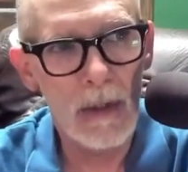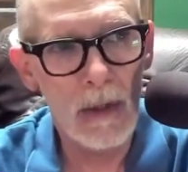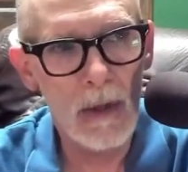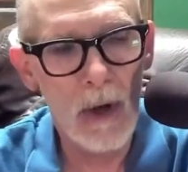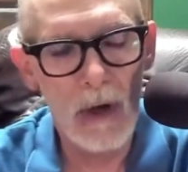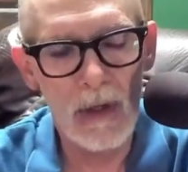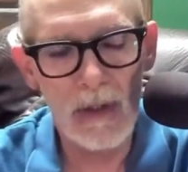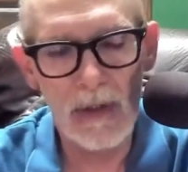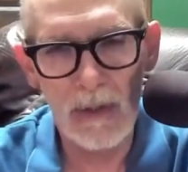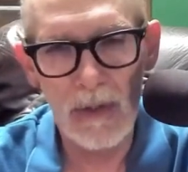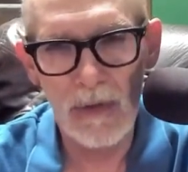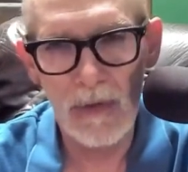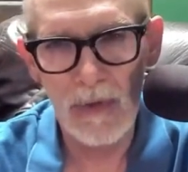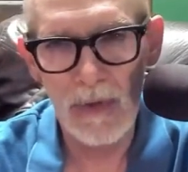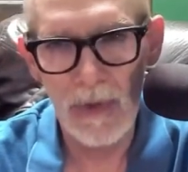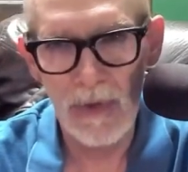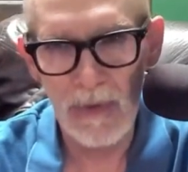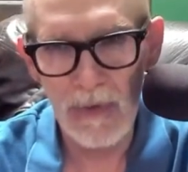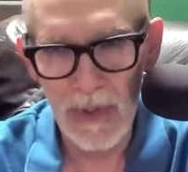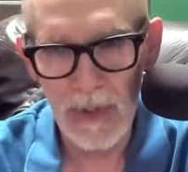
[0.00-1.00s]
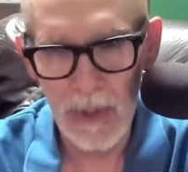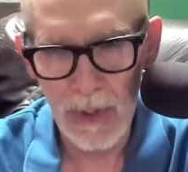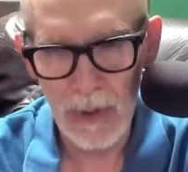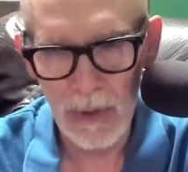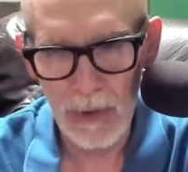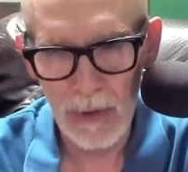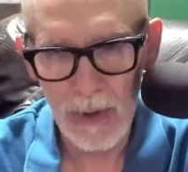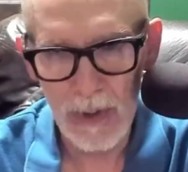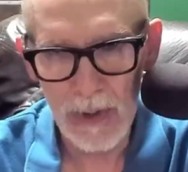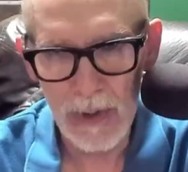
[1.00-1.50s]
cost of living
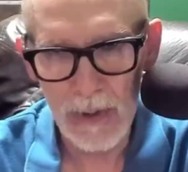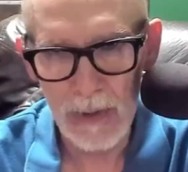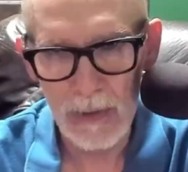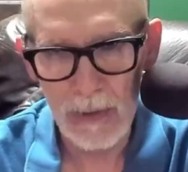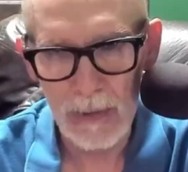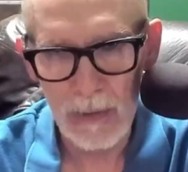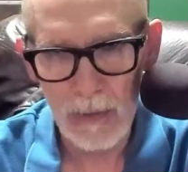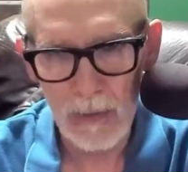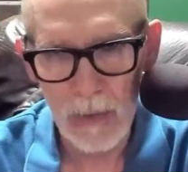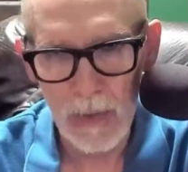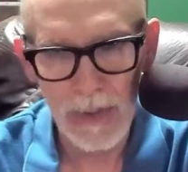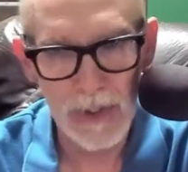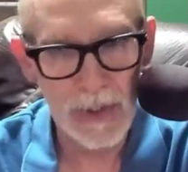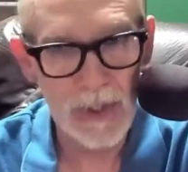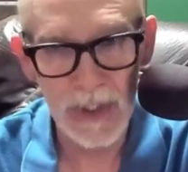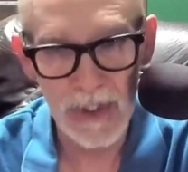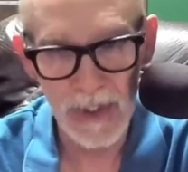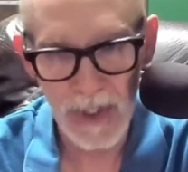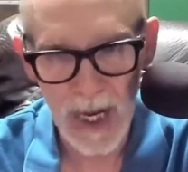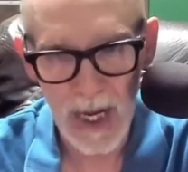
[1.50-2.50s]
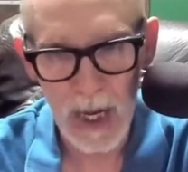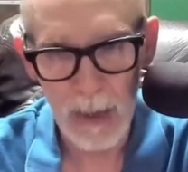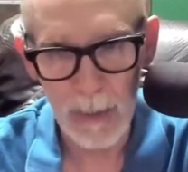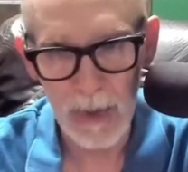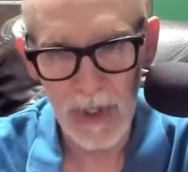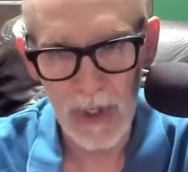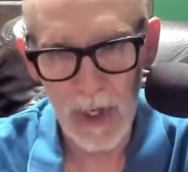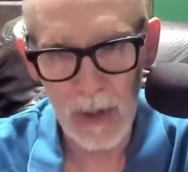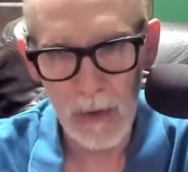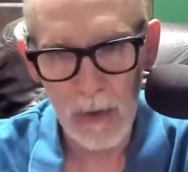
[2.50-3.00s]
increase, which doesn't
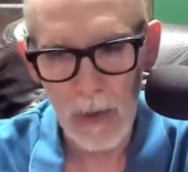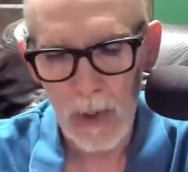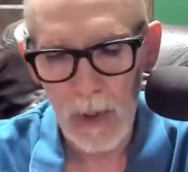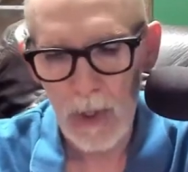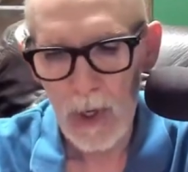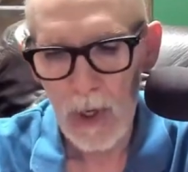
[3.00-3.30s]
happen now.